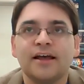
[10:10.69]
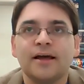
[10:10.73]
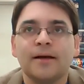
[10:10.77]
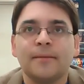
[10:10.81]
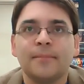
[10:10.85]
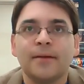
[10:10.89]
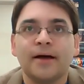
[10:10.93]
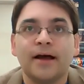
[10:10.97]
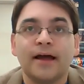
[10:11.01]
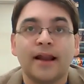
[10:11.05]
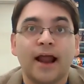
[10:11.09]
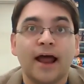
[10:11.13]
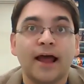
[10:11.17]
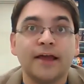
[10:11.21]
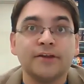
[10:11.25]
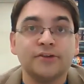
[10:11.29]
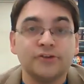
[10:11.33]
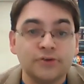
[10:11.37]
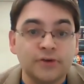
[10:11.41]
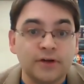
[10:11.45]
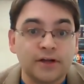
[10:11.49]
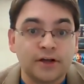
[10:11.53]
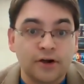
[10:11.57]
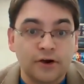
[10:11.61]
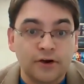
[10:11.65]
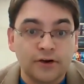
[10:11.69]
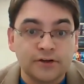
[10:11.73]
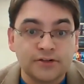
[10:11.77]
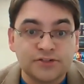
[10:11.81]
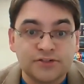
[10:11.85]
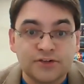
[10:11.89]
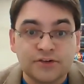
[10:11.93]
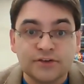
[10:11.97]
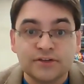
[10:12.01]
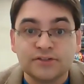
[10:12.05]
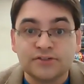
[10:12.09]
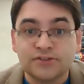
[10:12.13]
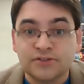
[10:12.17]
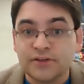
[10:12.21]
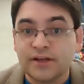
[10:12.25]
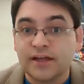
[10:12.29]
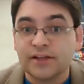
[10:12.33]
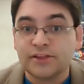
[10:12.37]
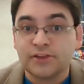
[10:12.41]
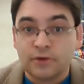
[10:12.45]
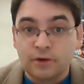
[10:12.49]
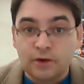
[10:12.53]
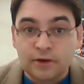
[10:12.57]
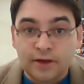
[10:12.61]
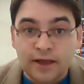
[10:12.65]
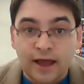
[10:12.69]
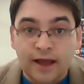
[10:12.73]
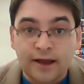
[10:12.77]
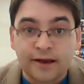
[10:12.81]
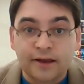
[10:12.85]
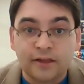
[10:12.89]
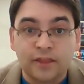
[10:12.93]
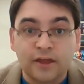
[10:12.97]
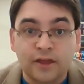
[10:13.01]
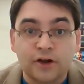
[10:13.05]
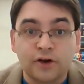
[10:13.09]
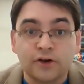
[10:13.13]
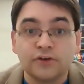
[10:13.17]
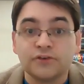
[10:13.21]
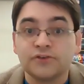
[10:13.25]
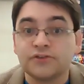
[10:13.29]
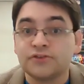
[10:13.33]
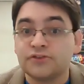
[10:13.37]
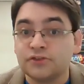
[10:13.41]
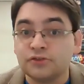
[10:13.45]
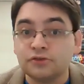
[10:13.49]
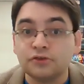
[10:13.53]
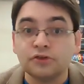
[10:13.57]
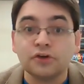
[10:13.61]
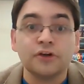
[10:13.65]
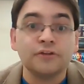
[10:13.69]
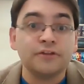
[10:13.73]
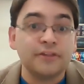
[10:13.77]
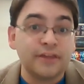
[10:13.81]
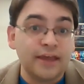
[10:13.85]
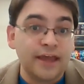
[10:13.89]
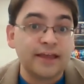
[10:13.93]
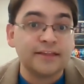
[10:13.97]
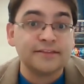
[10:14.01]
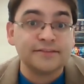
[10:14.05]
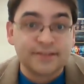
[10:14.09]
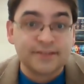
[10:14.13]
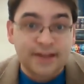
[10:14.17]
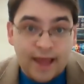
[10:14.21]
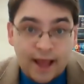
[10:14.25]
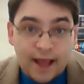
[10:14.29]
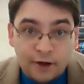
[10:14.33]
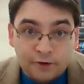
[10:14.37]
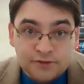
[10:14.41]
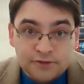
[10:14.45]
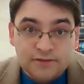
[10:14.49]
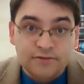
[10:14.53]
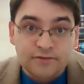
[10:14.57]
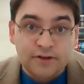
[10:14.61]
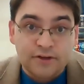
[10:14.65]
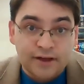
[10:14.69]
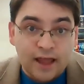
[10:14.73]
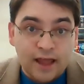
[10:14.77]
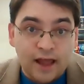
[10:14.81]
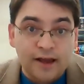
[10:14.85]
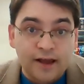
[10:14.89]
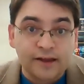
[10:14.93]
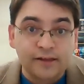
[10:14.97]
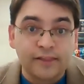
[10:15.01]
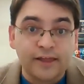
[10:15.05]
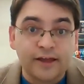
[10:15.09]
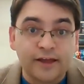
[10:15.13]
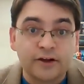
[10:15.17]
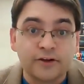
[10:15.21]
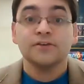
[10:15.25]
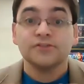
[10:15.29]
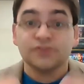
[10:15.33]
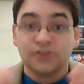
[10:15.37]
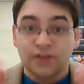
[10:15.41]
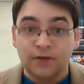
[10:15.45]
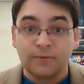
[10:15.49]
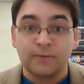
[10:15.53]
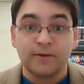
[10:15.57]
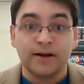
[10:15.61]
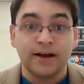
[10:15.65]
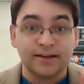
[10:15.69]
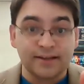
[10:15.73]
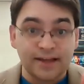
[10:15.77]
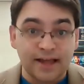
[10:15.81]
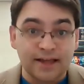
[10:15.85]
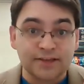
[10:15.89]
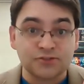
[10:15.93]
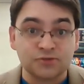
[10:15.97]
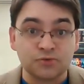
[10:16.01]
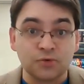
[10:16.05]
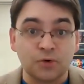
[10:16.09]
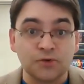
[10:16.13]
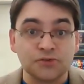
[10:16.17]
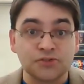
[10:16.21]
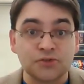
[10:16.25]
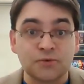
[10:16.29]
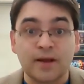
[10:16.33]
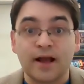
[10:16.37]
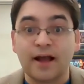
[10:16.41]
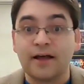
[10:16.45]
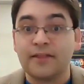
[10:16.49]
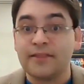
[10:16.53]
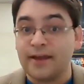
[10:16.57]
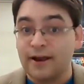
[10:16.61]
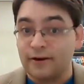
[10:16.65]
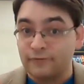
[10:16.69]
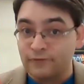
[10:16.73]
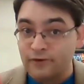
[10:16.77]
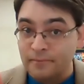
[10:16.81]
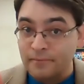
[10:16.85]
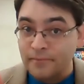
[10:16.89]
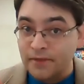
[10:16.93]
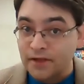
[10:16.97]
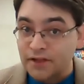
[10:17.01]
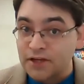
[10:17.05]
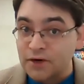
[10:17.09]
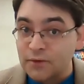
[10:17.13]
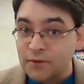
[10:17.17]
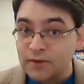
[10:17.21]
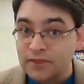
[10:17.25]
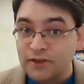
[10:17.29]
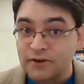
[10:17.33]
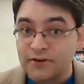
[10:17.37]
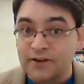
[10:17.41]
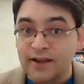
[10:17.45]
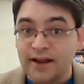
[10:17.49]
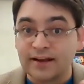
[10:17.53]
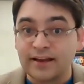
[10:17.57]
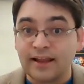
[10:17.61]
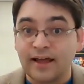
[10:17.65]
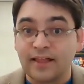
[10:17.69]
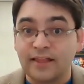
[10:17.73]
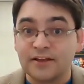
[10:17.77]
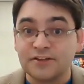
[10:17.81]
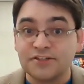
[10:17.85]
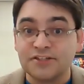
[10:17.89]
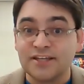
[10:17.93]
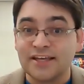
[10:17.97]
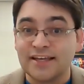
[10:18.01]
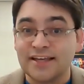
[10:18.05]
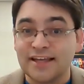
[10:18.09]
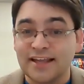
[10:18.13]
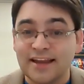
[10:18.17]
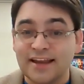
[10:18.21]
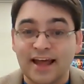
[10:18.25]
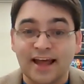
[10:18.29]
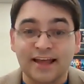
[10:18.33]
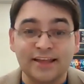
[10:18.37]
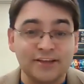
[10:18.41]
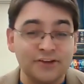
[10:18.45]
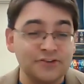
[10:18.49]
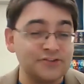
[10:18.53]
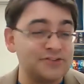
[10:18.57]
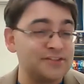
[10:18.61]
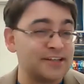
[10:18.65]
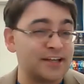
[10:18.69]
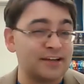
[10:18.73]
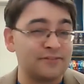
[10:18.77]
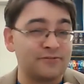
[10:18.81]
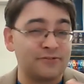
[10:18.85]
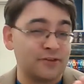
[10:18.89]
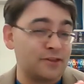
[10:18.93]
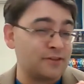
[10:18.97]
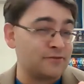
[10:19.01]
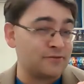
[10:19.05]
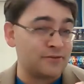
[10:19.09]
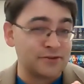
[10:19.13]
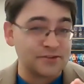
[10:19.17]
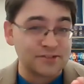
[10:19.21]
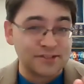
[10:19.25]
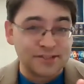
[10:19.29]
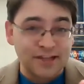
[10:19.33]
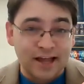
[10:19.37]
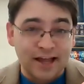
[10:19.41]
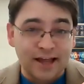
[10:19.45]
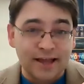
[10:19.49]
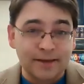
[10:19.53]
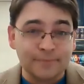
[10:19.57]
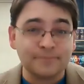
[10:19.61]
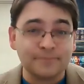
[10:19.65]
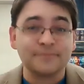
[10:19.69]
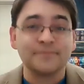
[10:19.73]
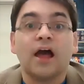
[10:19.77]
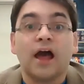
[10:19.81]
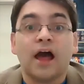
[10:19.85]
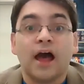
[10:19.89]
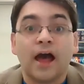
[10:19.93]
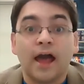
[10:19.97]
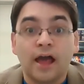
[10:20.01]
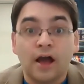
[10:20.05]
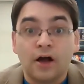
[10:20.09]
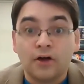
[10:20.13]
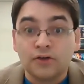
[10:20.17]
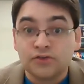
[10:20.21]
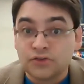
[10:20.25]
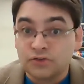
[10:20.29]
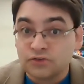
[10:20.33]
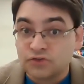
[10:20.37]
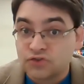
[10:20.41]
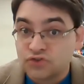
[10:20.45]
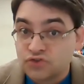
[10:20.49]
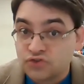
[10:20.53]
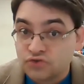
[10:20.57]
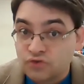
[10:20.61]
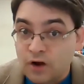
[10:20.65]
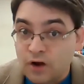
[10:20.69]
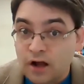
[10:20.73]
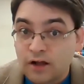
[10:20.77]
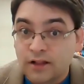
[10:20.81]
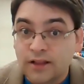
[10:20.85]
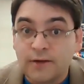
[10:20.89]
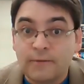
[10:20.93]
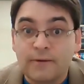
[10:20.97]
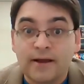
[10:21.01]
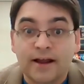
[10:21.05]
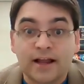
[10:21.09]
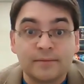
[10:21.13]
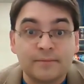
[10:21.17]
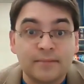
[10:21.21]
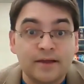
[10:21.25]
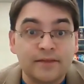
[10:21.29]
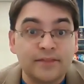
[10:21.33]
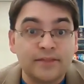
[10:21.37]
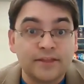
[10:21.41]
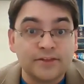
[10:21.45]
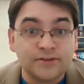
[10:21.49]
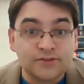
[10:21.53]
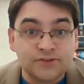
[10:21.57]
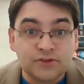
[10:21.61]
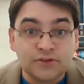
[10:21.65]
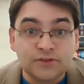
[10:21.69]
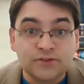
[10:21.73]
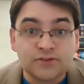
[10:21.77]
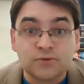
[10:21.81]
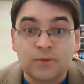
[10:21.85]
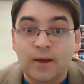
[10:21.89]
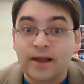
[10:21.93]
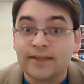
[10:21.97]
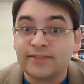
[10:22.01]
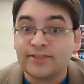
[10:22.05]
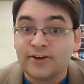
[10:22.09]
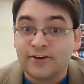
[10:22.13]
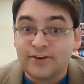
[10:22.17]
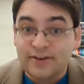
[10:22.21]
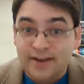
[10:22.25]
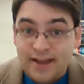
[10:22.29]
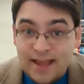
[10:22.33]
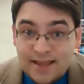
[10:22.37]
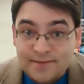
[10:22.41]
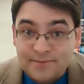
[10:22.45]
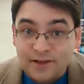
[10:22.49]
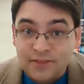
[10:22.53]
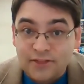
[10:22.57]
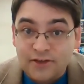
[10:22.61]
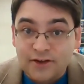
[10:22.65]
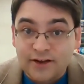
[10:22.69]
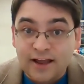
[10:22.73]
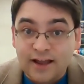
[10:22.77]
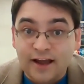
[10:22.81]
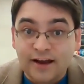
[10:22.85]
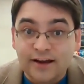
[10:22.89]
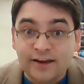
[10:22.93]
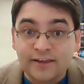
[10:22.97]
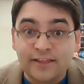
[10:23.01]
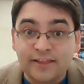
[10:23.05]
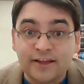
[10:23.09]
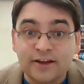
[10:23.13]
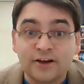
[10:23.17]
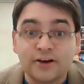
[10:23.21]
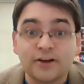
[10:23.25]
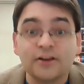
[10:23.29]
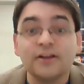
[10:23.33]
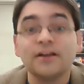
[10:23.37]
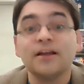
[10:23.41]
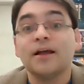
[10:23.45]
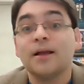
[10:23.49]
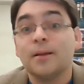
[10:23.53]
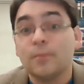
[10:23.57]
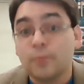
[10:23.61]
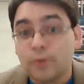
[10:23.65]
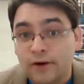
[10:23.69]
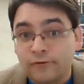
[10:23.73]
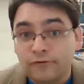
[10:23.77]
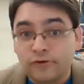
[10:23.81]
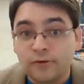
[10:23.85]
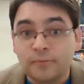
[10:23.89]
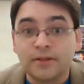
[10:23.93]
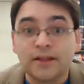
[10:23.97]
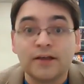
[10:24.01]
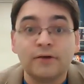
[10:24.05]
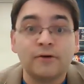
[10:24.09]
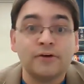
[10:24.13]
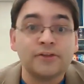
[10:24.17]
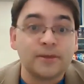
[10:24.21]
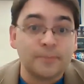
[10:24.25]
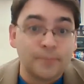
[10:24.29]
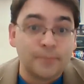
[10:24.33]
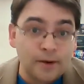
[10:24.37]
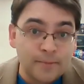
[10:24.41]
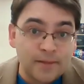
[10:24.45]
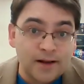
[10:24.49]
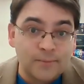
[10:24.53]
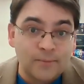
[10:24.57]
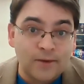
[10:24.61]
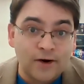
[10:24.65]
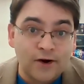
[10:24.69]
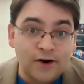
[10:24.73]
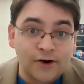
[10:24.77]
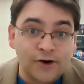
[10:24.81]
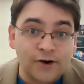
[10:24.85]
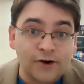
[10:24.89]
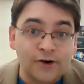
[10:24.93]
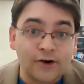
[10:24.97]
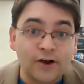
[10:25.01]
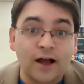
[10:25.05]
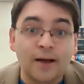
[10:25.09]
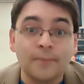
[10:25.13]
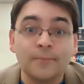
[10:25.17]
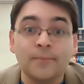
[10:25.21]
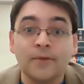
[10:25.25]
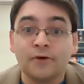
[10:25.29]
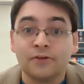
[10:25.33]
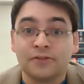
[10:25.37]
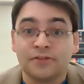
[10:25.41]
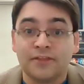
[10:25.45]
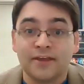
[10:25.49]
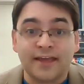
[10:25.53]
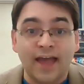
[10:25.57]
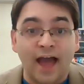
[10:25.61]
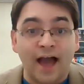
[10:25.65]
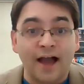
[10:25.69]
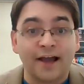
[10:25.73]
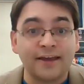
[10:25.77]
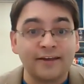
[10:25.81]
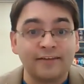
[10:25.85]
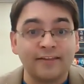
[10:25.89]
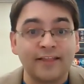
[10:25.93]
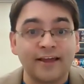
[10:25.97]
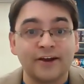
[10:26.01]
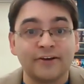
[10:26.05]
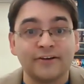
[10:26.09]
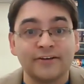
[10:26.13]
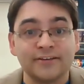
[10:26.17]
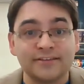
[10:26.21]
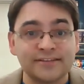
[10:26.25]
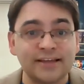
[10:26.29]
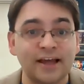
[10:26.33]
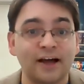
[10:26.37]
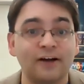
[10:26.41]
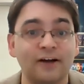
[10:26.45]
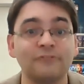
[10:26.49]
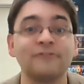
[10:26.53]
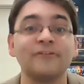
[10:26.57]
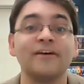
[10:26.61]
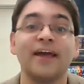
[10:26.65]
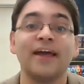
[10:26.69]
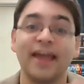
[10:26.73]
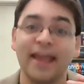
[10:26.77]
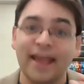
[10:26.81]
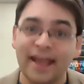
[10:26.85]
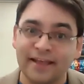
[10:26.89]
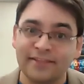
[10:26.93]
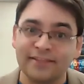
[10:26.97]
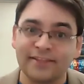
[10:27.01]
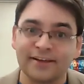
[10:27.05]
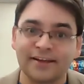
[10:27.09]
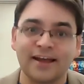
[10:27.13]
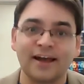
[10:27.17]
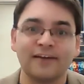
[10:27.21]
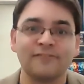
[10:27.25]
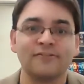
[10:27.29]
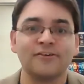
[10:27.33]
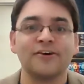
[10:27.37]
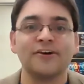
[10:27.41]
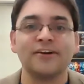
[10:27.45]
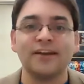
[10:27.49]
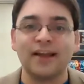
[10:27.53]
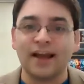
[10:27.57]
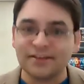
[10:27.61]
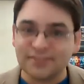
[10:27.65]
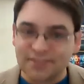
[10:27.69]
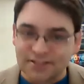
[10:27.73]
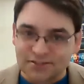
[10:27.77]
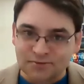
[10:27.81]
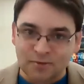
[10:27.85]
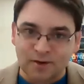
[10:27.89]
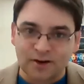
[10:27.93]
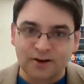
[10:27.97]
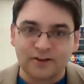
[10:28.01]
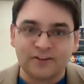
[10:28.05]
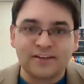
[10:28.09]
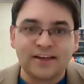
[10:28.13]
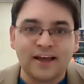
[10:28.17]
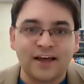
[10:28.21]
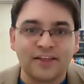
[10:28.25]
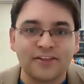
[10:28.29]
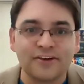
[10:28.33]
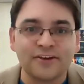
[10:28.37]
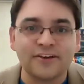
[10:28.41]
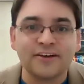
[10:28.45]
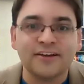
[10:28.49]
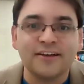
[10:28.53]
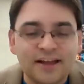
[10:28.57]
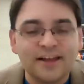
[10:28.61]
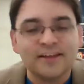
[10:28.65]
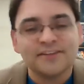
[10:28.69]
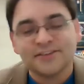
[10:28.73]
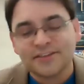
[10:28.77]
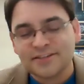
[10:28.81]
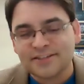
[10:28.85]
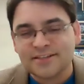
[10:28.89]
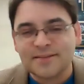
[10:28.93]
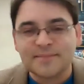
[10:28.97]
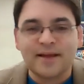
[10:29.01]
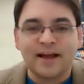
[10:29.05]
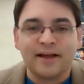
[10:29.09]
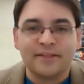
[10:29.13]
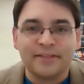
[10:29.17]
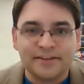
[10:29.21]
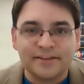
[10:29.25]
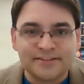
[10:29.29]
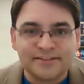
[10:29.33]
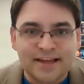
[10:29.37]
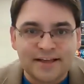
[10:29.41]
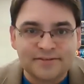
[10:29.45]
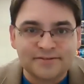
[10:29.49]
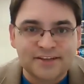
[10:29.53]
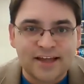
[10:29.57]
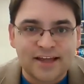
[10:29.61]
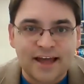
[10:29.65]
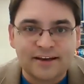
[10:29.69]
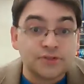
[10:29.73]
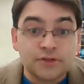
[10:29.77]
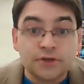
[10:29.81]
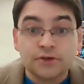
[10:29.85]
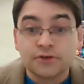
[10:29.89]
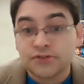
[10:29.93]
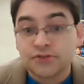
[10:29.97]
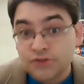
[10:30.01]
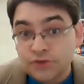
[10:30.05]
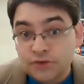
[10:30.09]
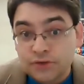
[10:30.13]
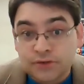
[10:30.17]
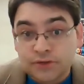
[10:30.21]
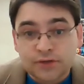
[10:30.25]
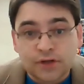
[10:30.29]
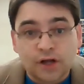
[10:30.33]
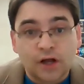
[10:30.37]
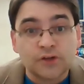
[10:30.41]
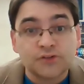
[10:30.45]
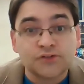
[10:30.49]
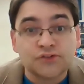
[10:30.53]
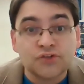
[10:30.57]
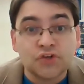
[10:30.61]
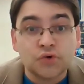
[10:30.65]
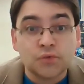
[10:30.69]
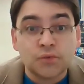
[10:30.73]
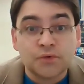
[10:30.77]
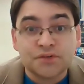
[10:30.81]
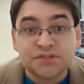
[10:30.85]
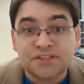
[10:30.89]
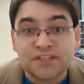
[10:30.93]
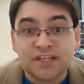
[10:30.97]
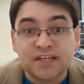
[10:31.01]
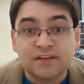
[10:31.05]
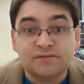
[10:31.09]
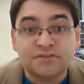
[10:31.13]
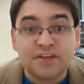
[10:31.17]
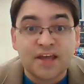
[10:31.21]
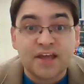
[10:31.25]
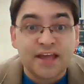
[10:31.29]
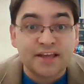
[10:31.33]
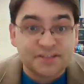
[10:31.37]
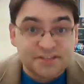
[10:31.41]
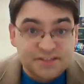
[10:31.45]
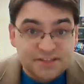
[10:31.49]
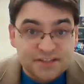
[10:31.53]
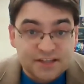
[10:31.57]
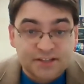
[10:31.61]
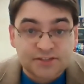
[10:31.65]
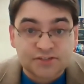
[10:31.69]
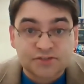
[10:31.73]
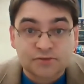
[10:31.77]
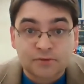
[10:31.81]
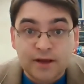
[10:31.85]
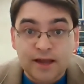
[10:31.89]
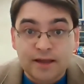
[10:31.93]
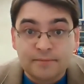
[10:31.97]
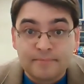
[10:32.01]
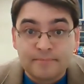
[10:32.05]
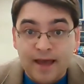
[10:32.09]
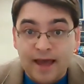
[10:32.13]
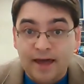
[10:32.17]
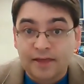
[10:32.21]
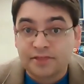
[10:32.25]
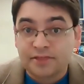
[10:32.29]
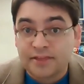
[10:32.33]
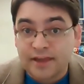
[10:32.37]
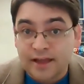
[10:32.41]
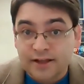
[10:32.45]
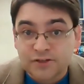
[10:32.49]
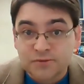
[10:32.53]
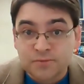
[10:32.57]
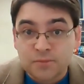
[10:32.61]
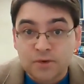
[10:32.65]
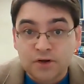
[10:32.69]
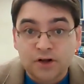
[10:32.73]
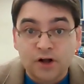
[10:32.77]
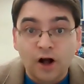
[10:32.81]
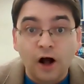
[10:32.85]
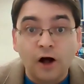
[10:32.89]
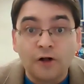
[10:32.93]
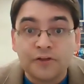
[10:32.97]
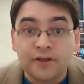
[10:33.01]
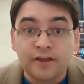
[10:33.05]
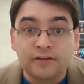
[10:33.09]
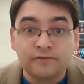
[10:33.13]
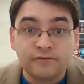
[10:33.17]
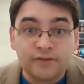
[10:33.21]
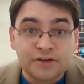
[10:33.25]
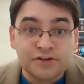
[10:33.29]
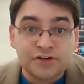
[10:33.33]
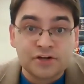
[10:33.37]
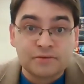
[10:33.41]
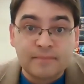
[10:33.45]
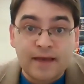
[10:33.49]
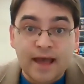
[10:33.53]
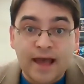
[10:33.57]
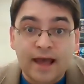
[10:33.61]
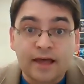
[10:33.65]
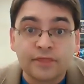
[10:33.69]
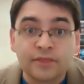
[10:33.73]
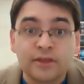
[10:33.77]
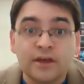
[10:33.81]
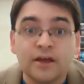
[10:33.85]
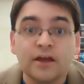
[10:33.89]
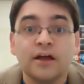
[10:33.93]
But I do encourage students to get their own calculator to learn the ins and outs of their calculator so that when a test rolls around, they are familiar with their technology and not using it for the first time. I also strongly recommend that students write their name on their calculator, preferably with a permanent marker on both the calculator itself and the cover, not just one or the other, just to be on the safe side. Your student also received a 6th grade math textbook called Envision Math.